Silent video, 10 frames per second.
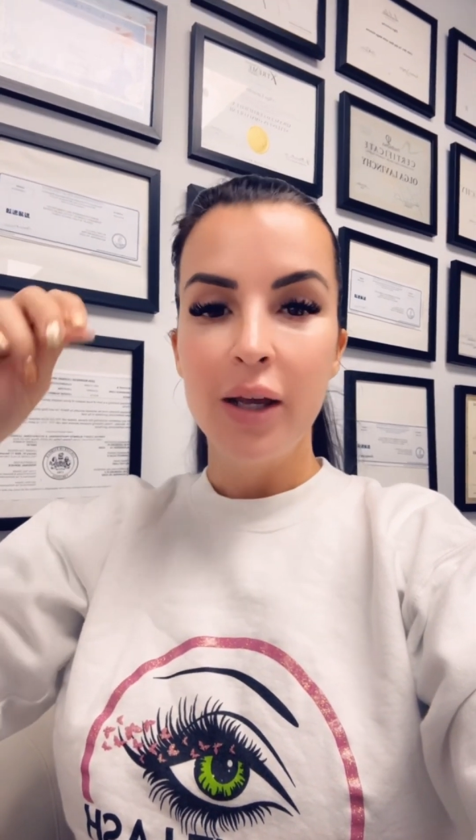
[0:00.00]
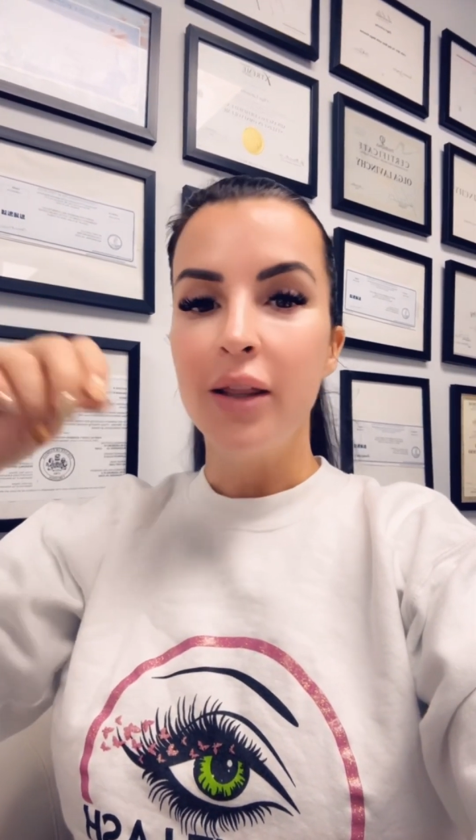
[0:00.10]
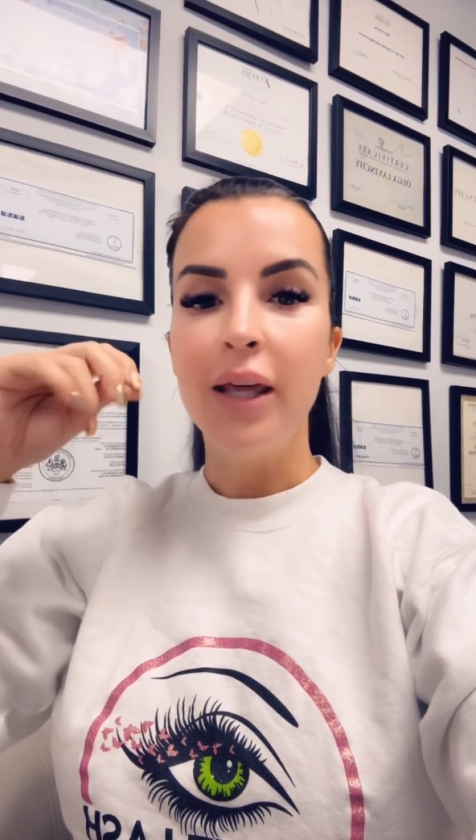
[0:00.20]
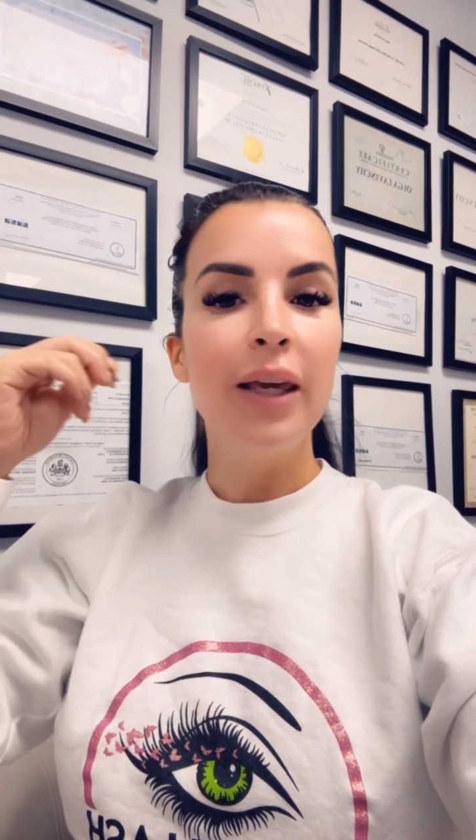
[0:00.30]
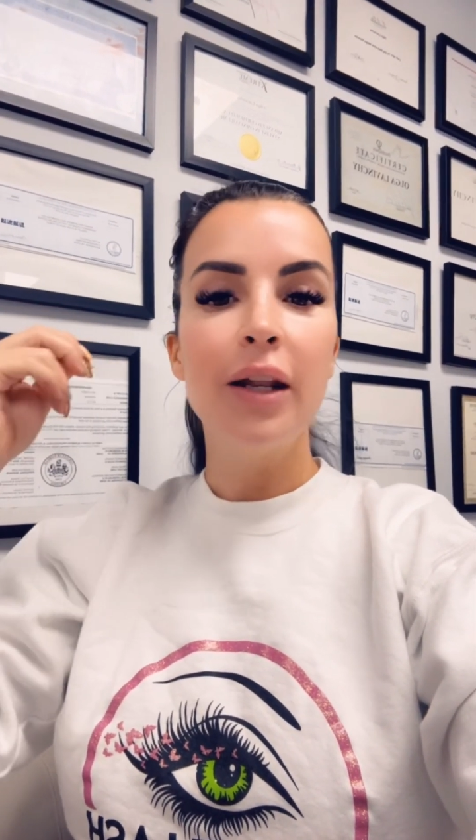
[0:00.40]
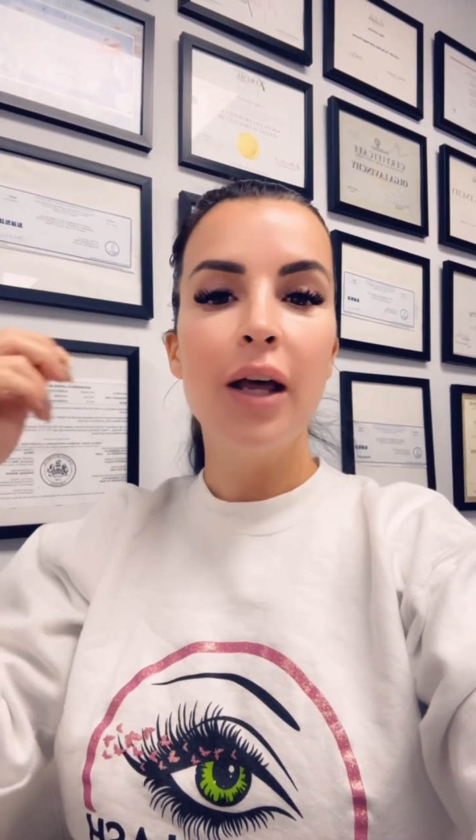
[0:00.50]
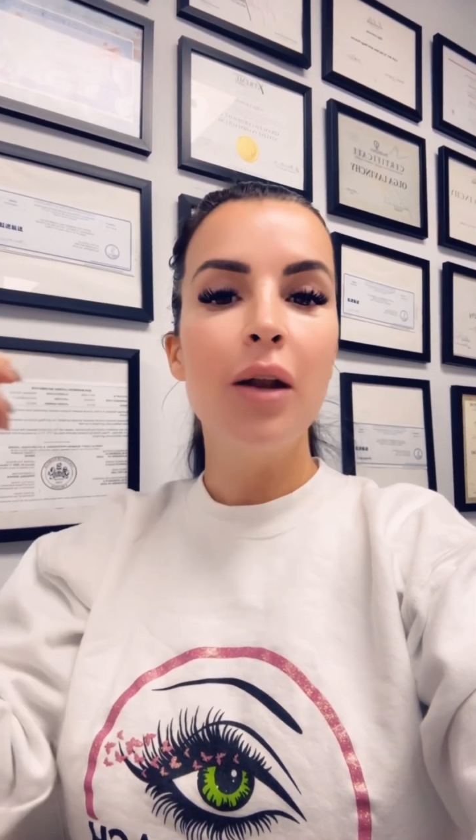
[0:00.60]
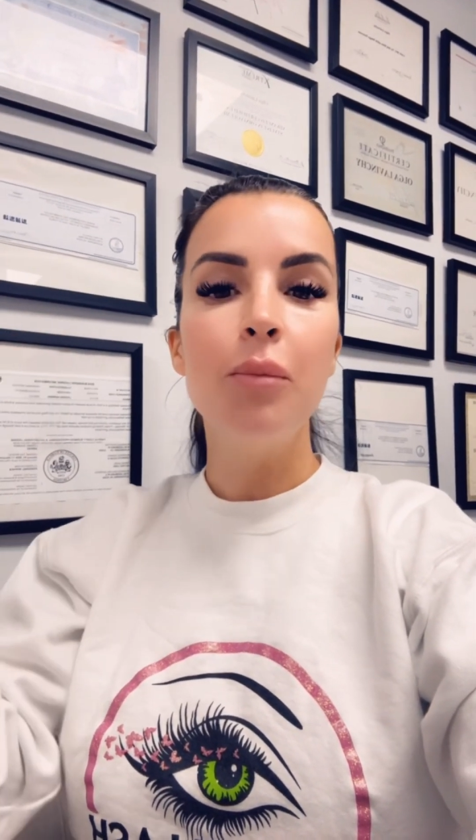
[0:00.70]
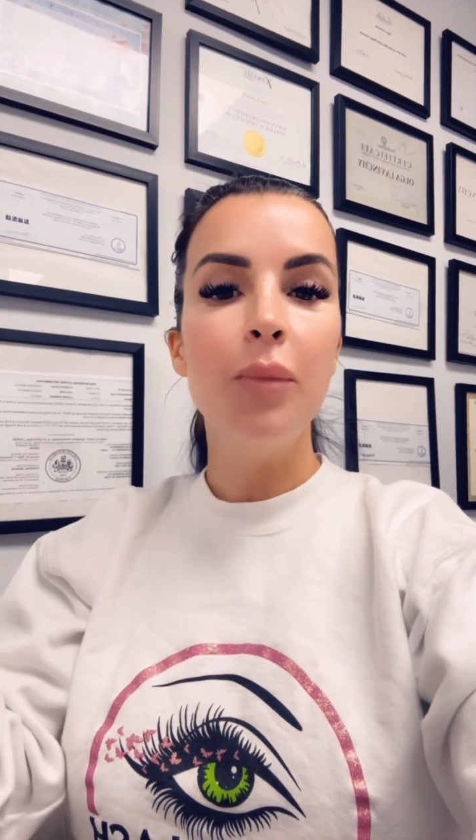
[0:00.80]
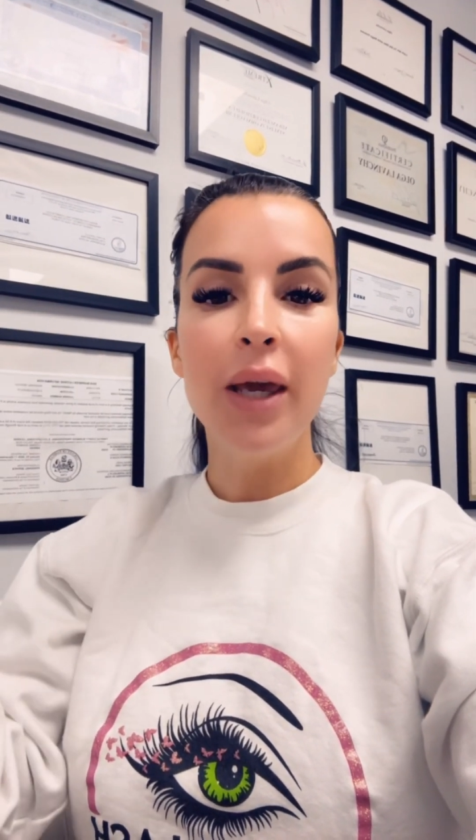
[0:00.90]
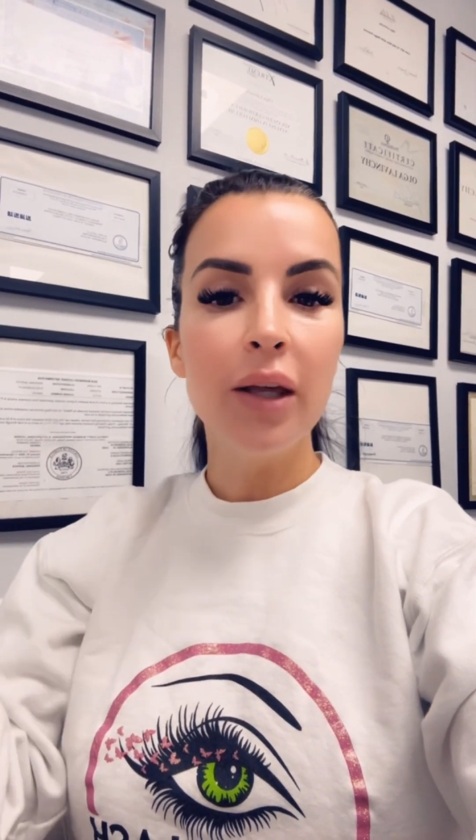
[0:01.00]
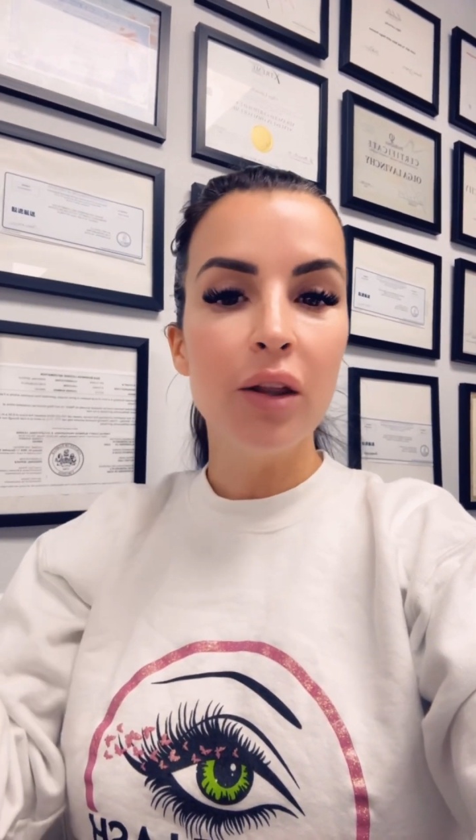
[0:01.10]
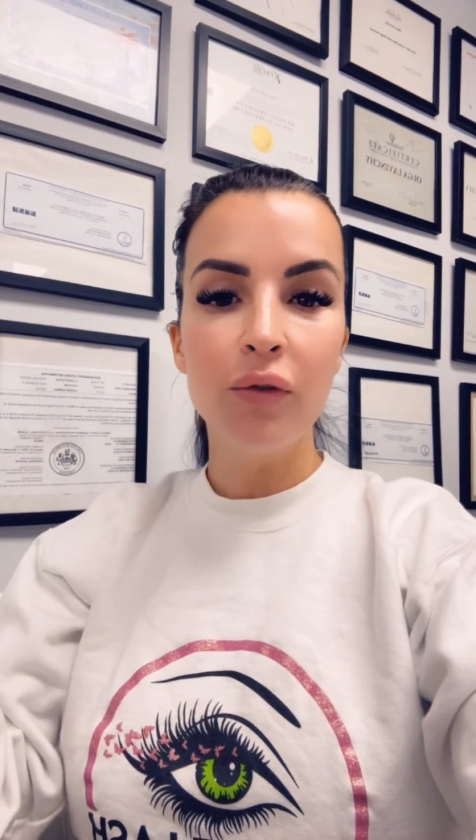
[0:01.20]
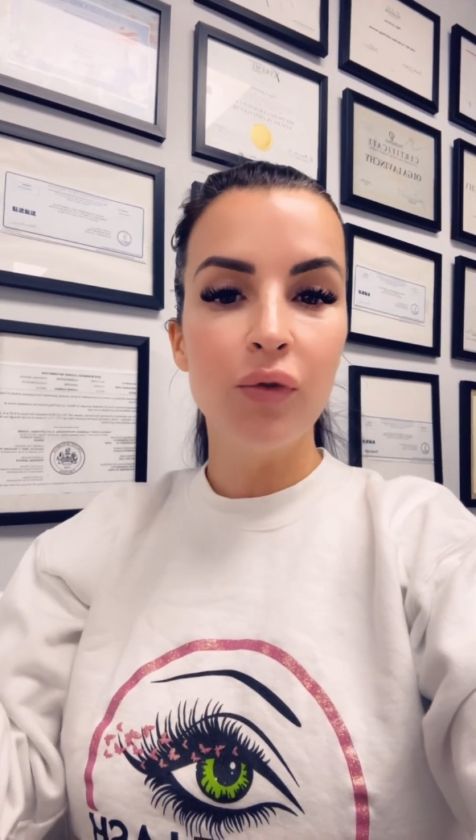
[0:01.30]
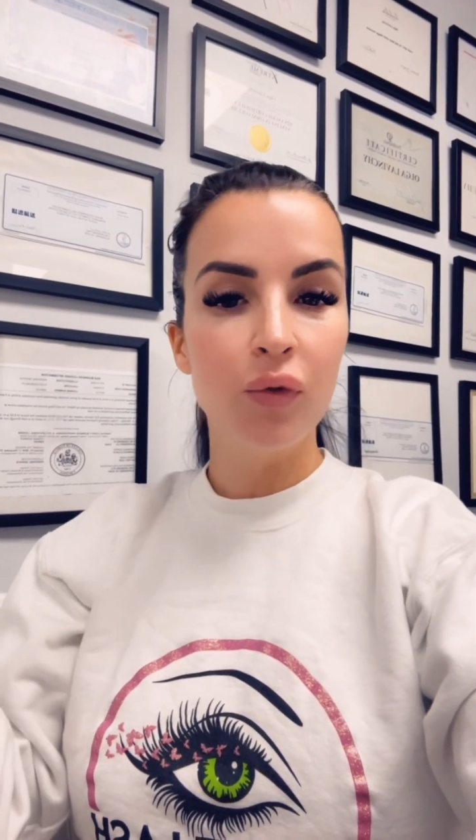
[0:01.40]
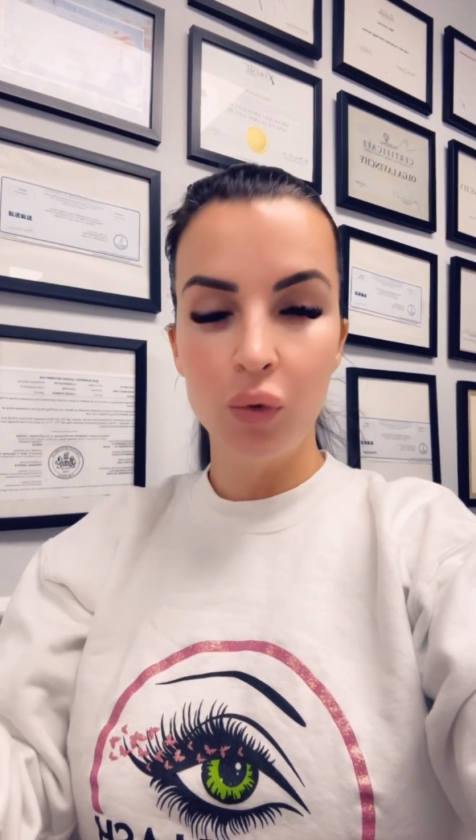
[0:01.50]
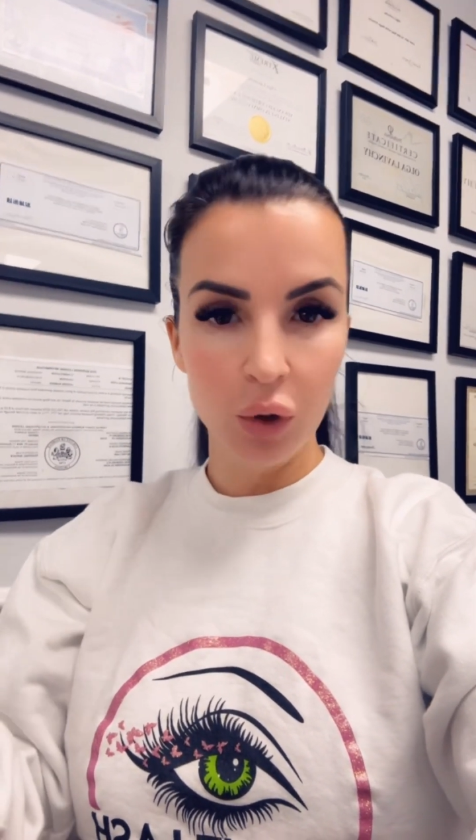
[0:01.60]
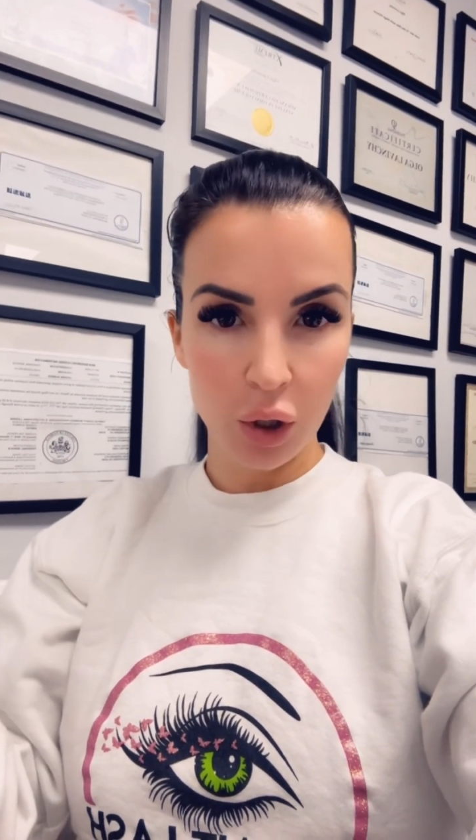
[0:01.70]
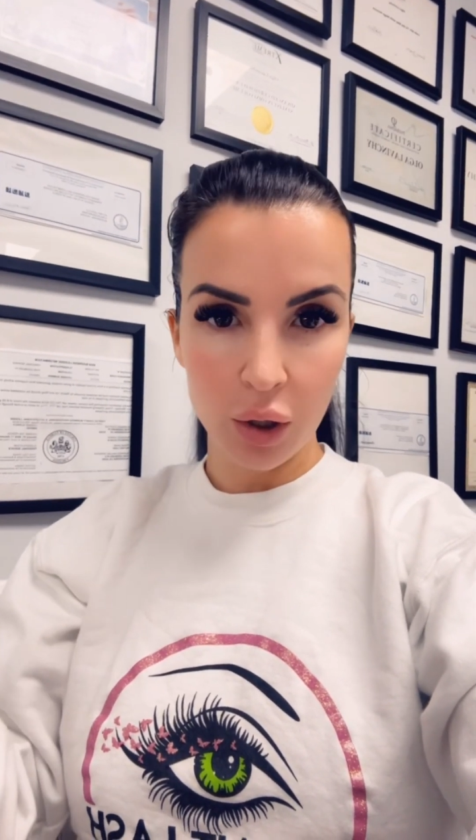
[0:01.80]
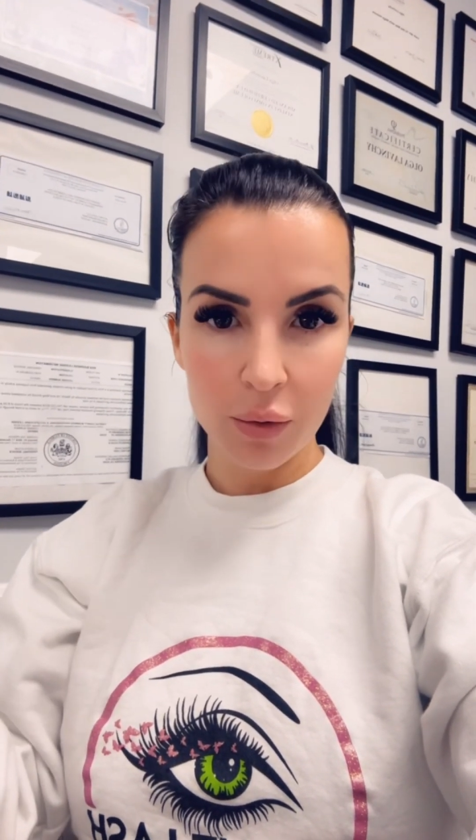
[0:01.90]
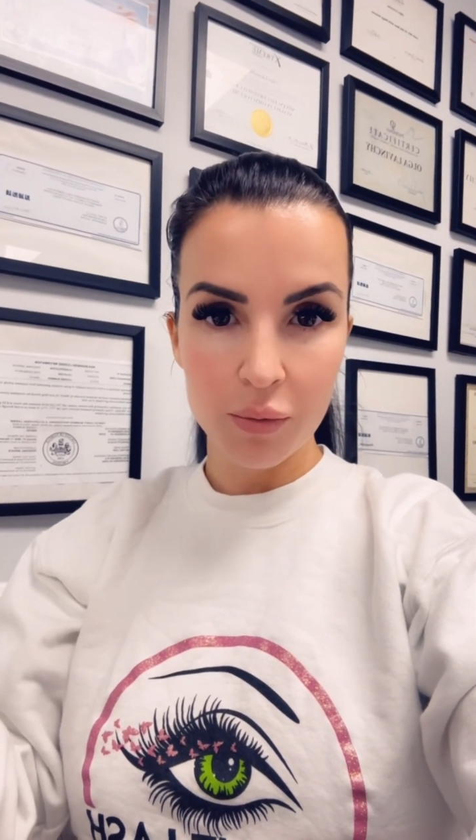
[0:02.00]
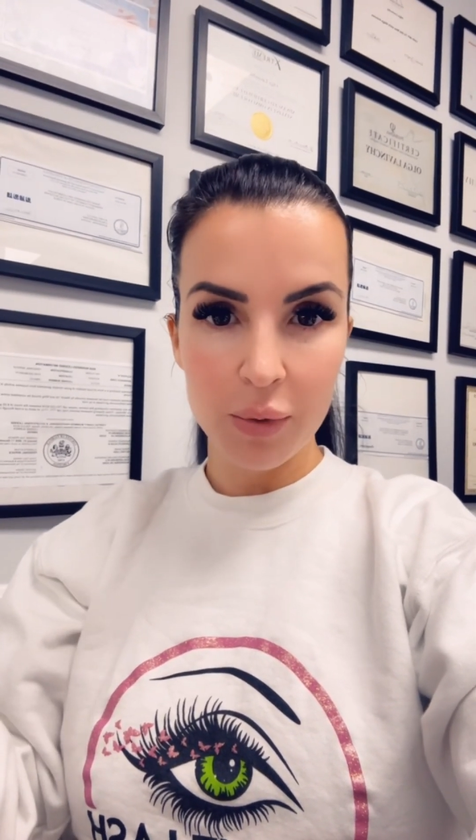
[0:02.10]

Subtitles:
They cannot make them fuller